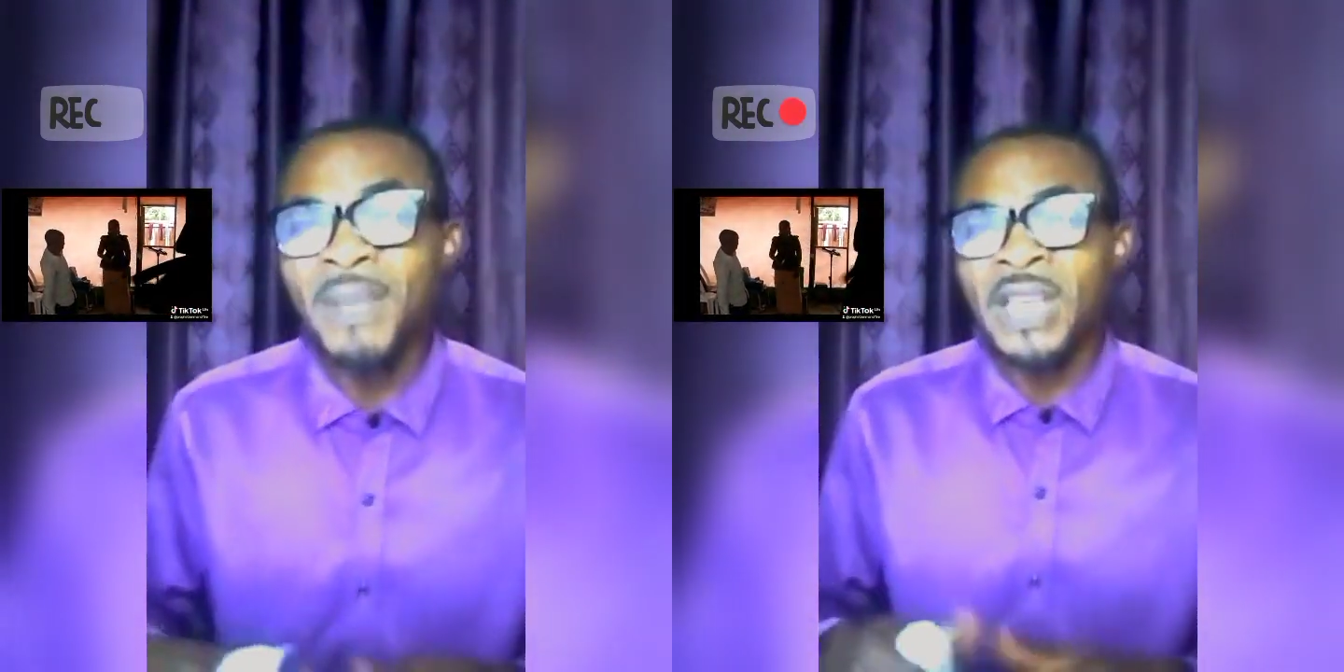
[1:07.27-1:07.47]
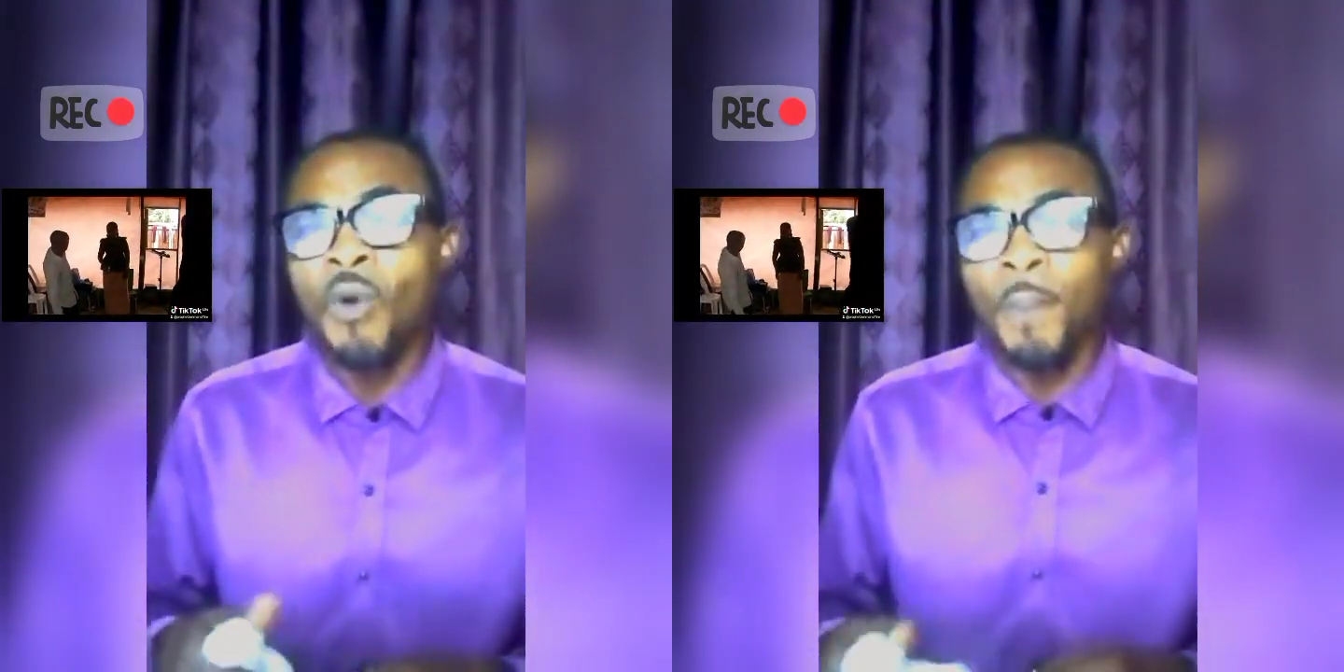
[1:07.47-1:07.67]

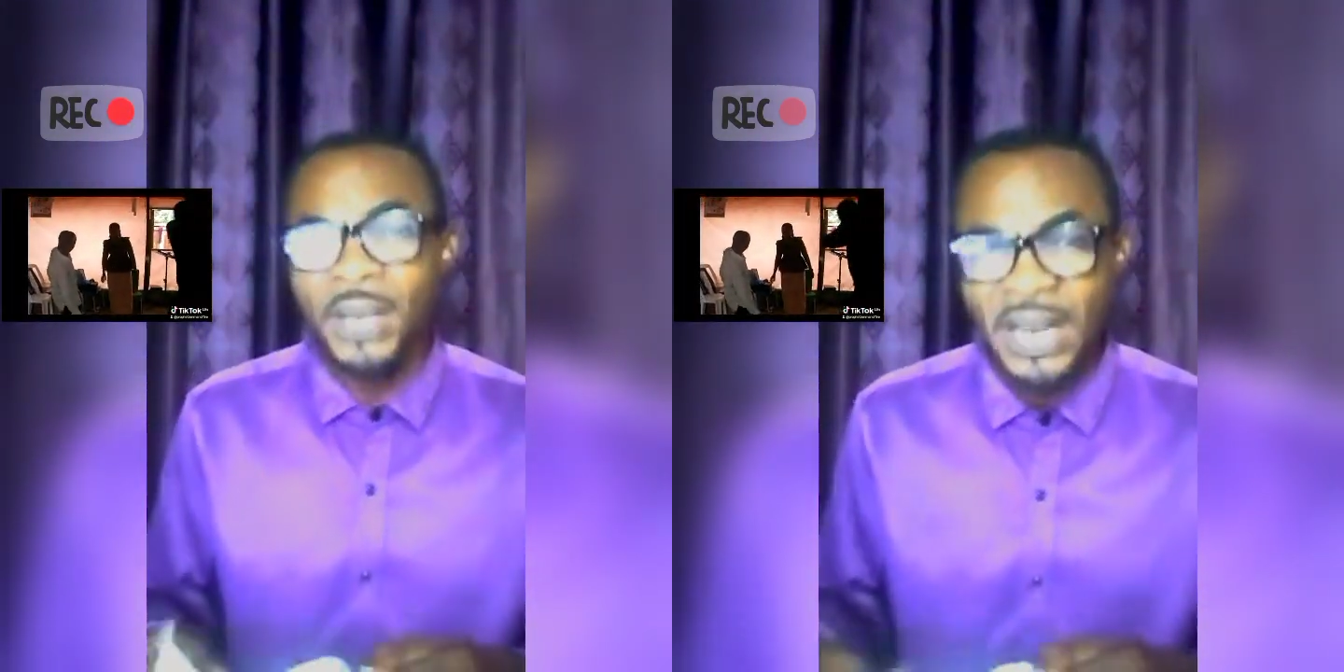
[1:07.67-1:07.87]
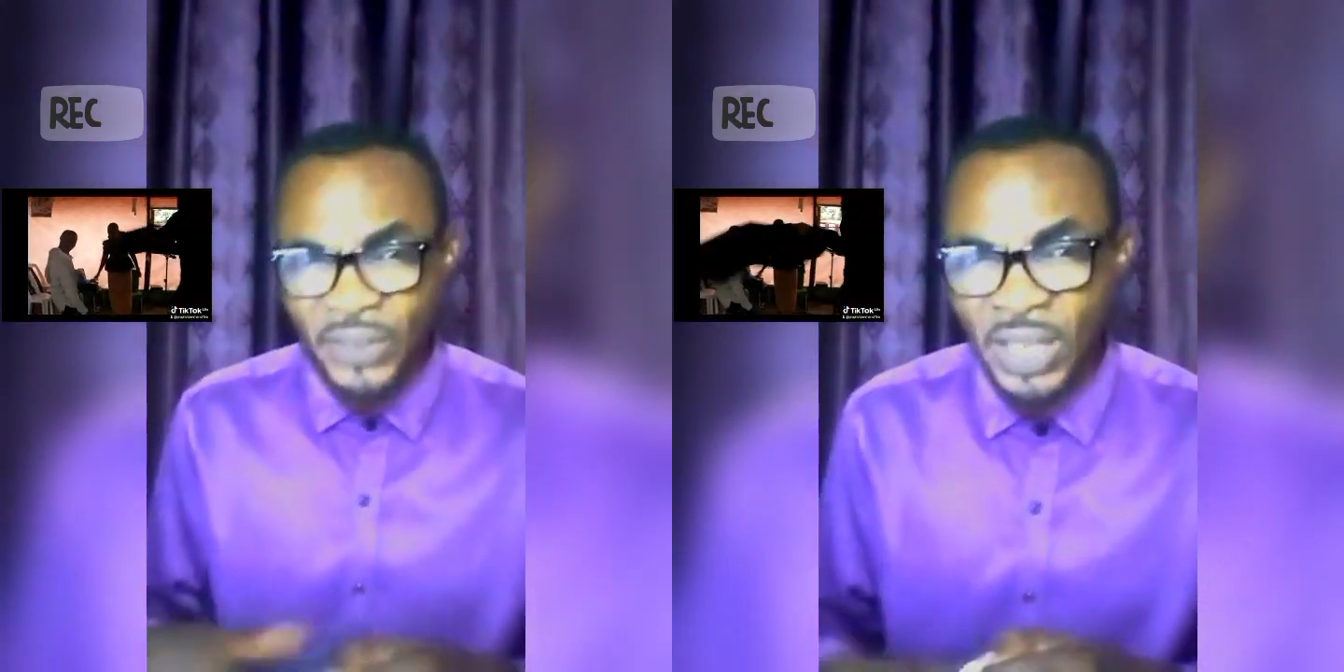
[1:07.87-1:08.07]
me tell you what
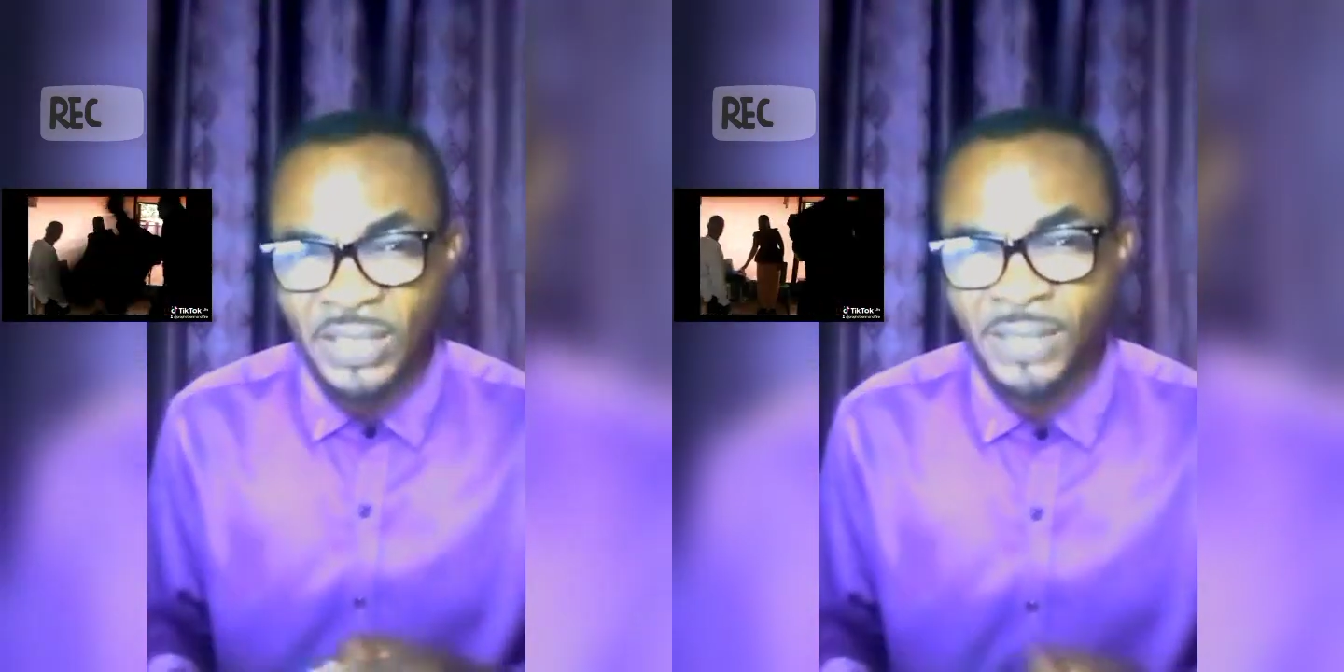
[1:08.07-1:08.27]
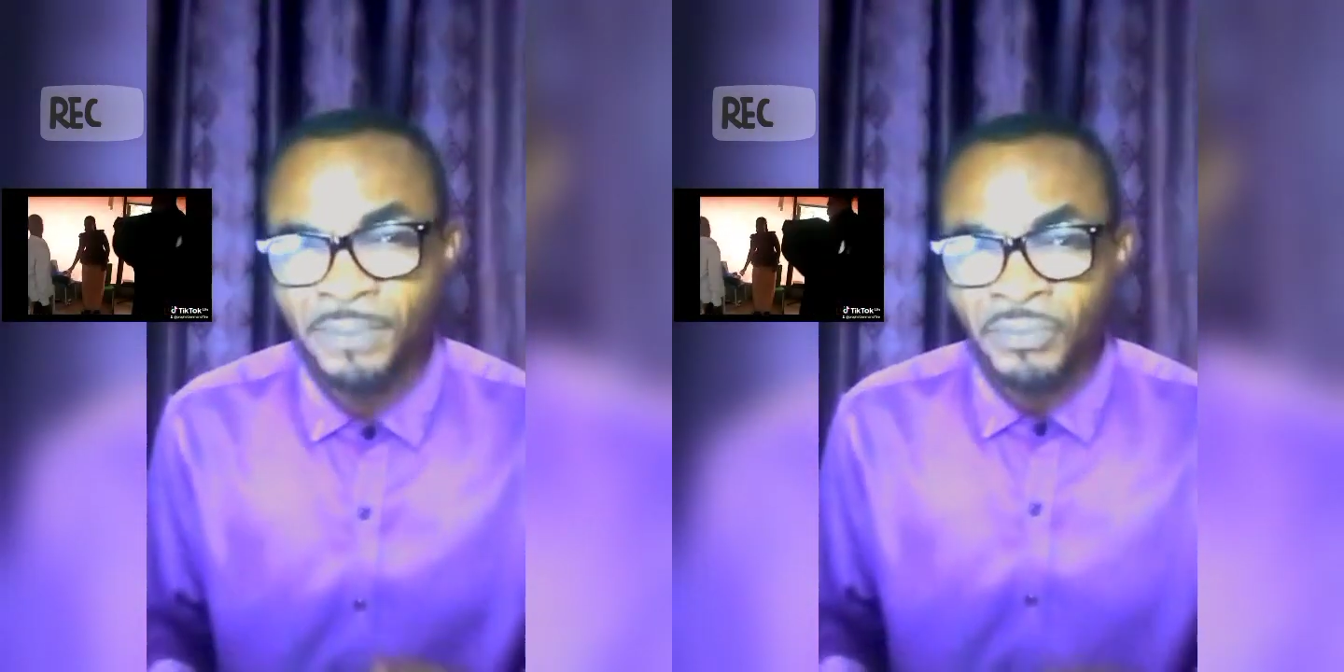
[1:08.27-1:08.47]
Peter did.